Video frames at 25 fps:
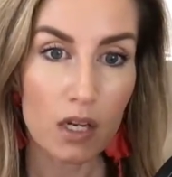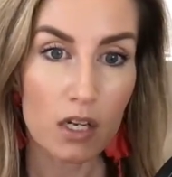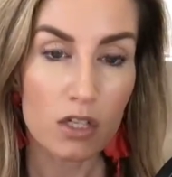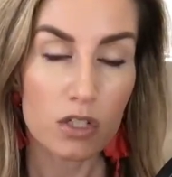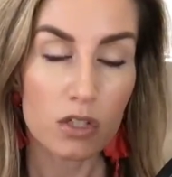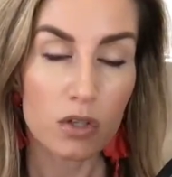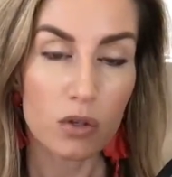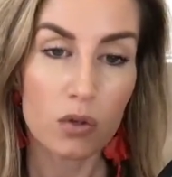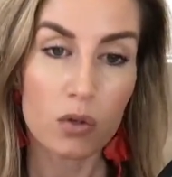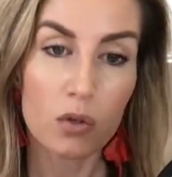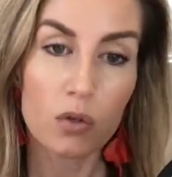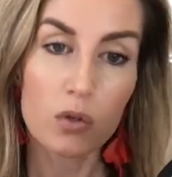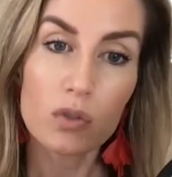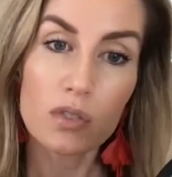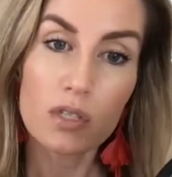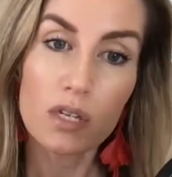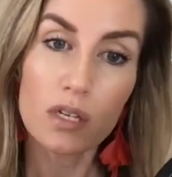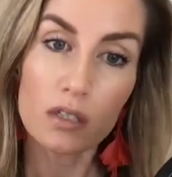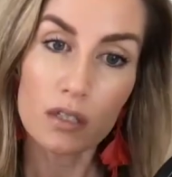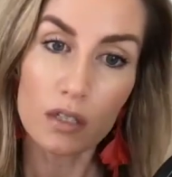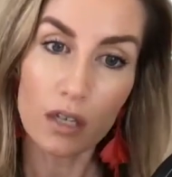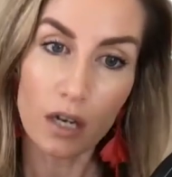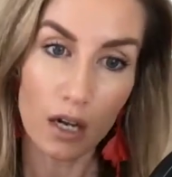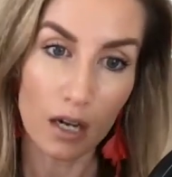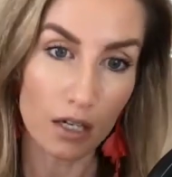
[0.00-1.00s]
So who's
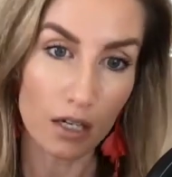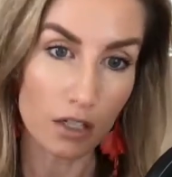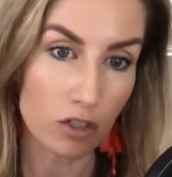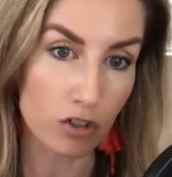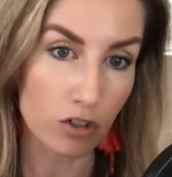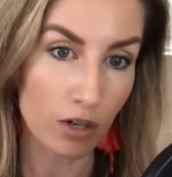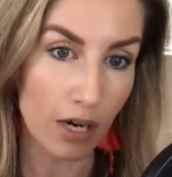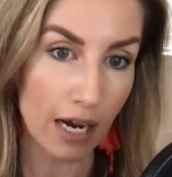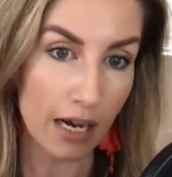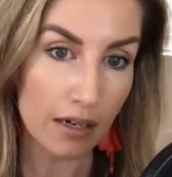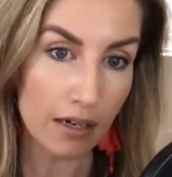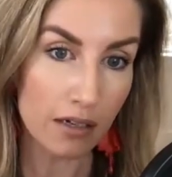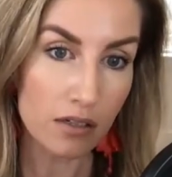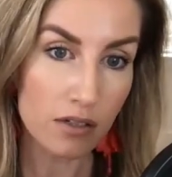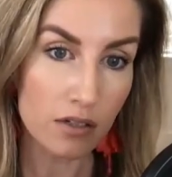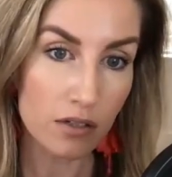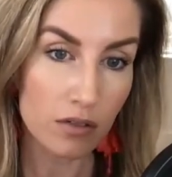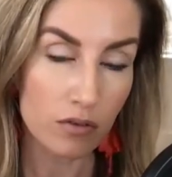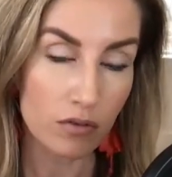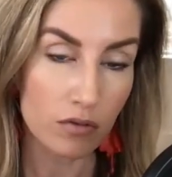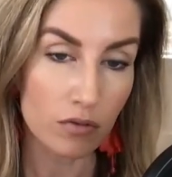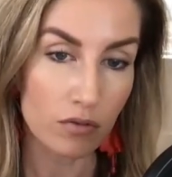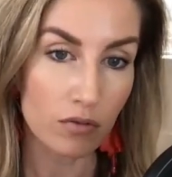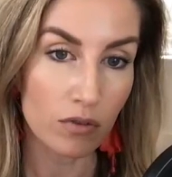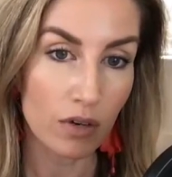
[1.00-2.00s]
on contract,
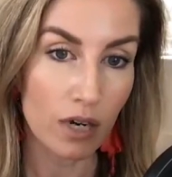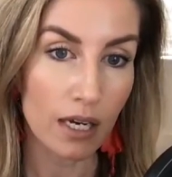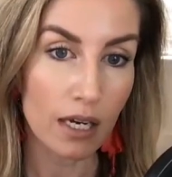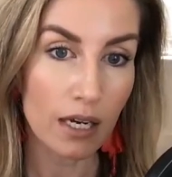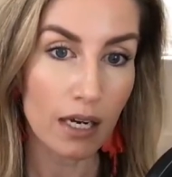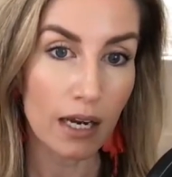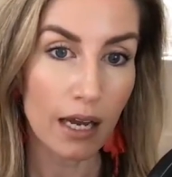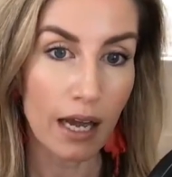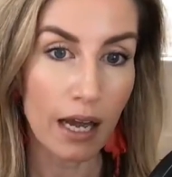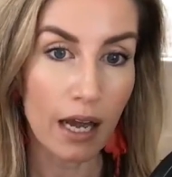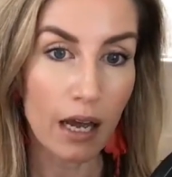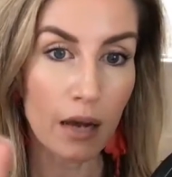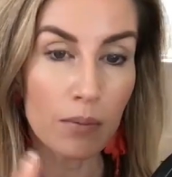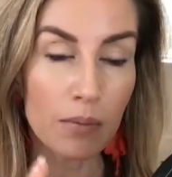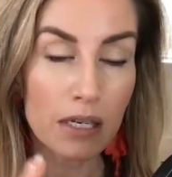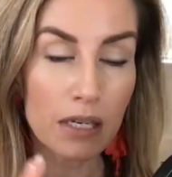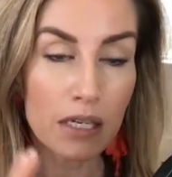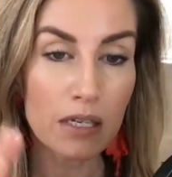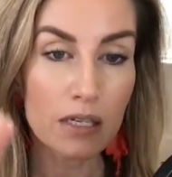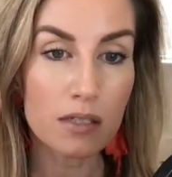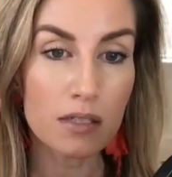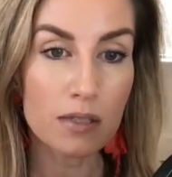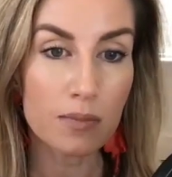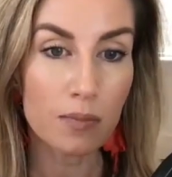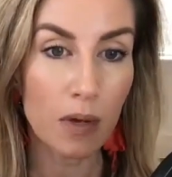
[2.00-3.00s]
right? How
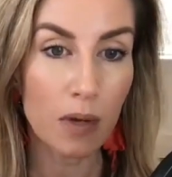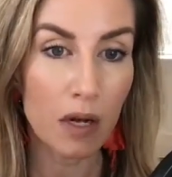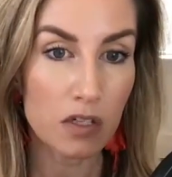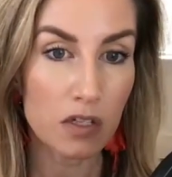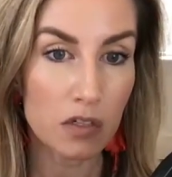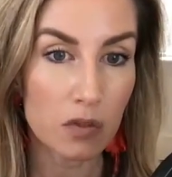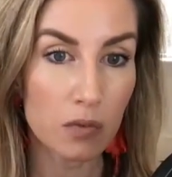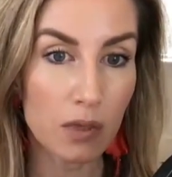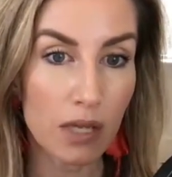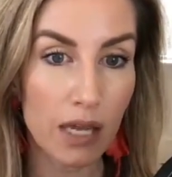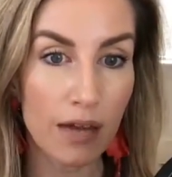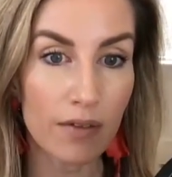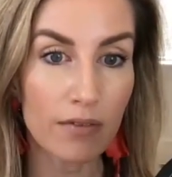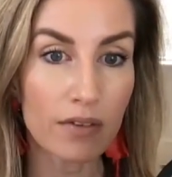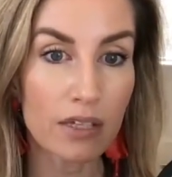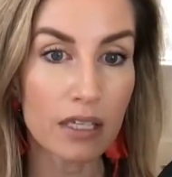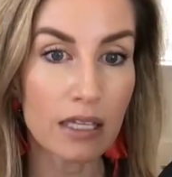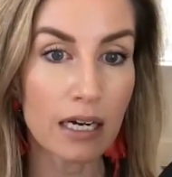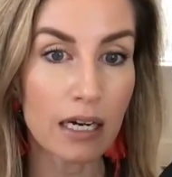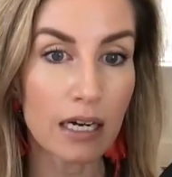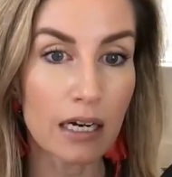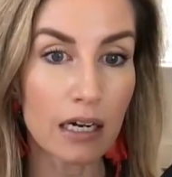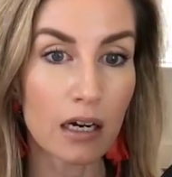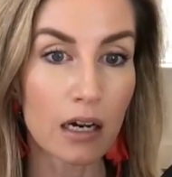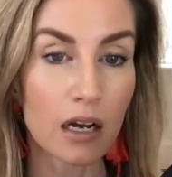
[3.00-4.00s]
many spas do we have in
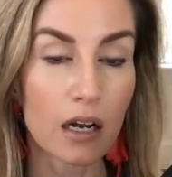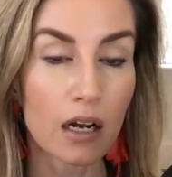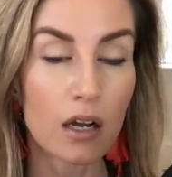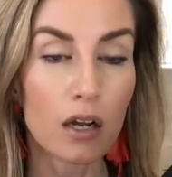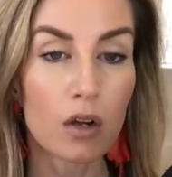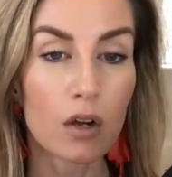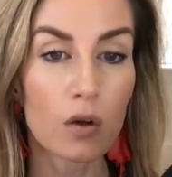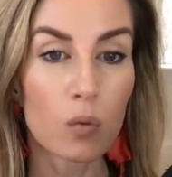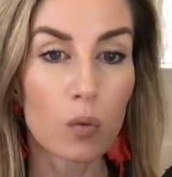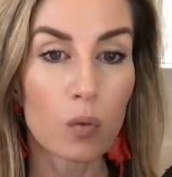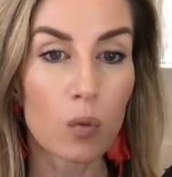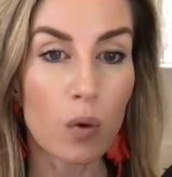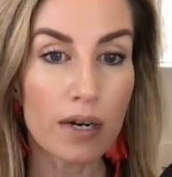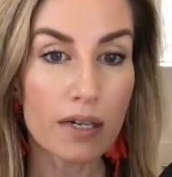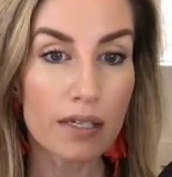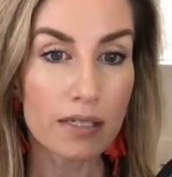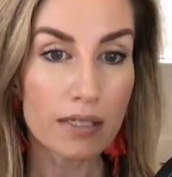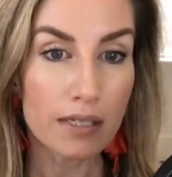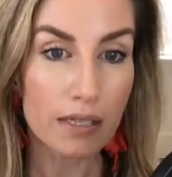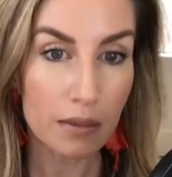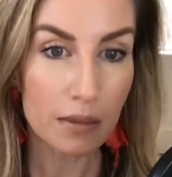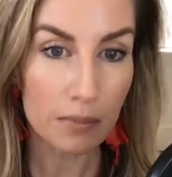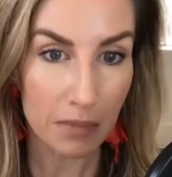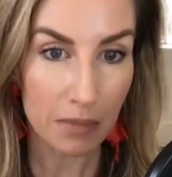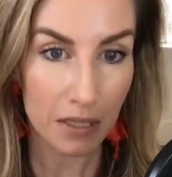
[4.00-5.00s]
there? What is
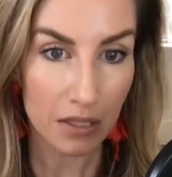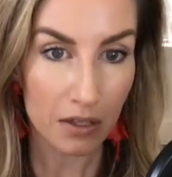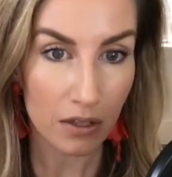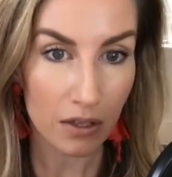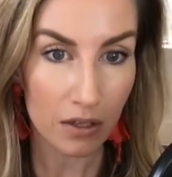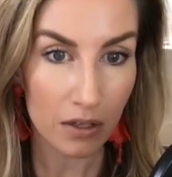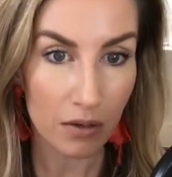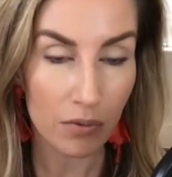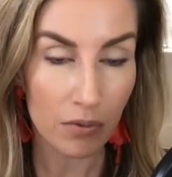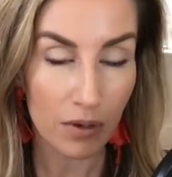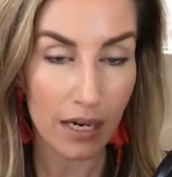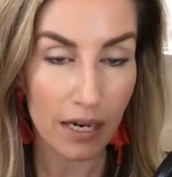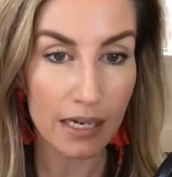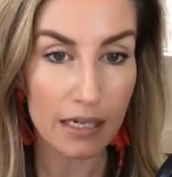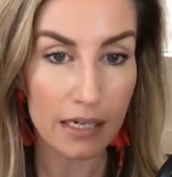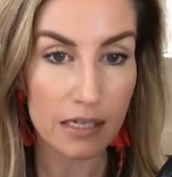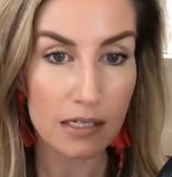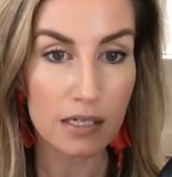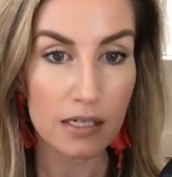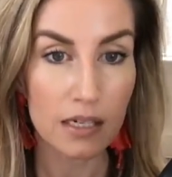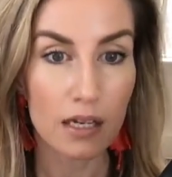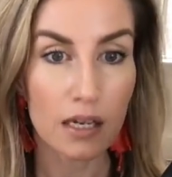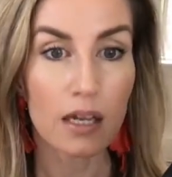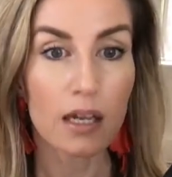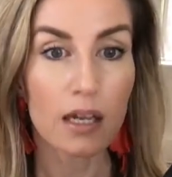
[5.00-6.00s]
their monthly rate?